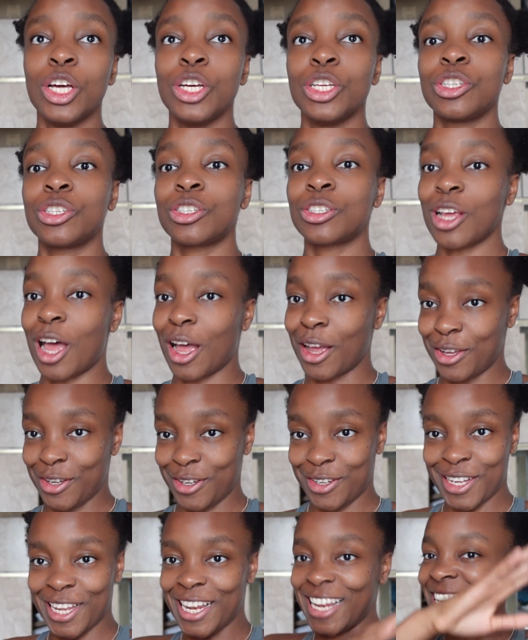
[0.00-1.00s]

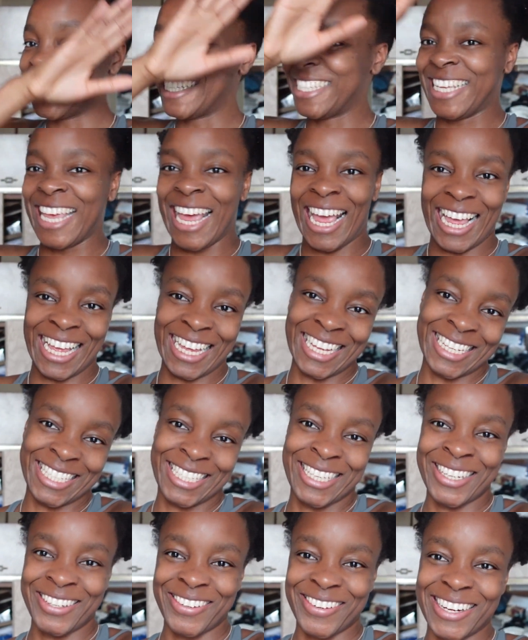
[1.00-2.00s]
So let's get
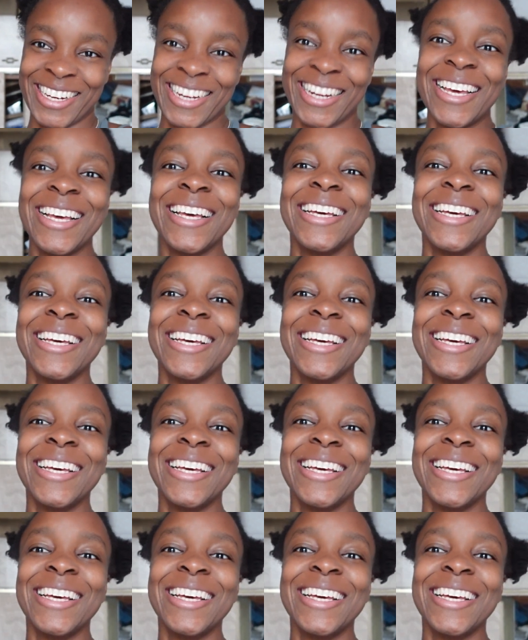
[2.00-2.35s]
into it.